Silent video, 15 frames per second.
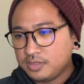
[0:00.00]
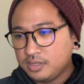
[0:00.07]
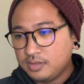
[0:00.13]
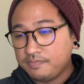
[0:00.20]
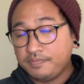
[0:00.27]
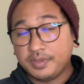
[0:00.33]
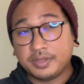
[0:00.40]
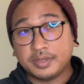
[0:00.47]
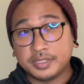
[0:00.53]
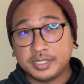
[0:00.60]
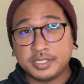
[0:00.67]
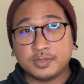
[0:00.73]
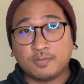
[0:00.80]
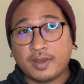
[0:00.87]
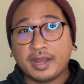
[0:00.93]
because it's
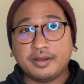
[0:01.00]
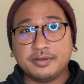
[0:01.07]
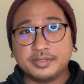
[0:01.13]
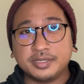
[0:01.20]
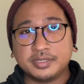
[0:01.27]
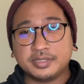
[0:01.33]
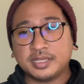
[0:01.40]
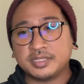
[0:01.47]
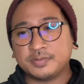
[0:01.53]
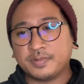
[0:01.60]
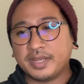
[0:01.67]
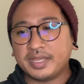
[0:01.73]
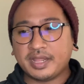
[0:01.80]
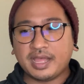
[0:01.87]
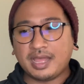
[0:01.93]
wireless, that's why
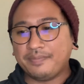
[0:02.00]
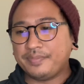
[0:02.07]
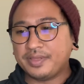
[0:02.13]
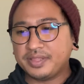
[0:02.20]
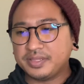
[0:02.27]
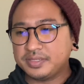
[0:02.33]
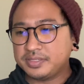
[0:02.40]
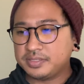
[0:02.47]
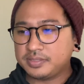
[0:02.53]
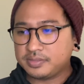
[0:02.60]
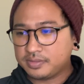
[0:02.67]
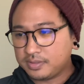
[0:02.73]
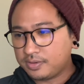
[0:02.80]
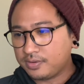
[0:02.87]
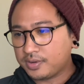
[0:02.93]
it happens,
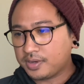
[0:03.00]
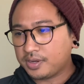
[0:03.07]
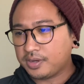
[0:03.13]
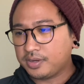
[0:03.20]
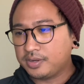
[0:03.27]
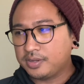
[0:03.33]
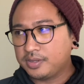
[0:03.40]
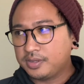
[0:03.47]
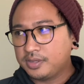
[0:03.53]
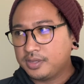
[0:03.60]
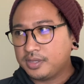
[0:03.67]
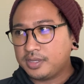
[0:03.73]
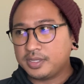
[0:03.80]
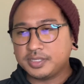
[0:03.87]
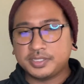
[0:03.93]
or
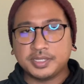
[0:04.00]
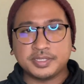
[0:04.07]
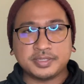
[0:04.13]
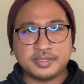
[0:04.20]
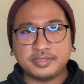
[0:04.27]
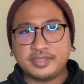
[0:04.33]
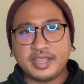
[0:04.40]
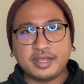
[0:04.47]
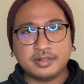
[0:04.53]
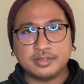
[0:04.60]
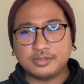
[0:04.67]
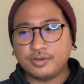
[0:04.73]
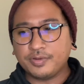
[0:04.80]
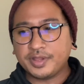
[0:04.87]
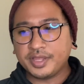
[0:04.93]
it's just the data
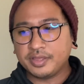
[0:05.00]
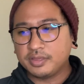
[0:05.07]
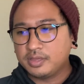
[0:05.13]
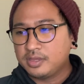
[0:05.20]
loading.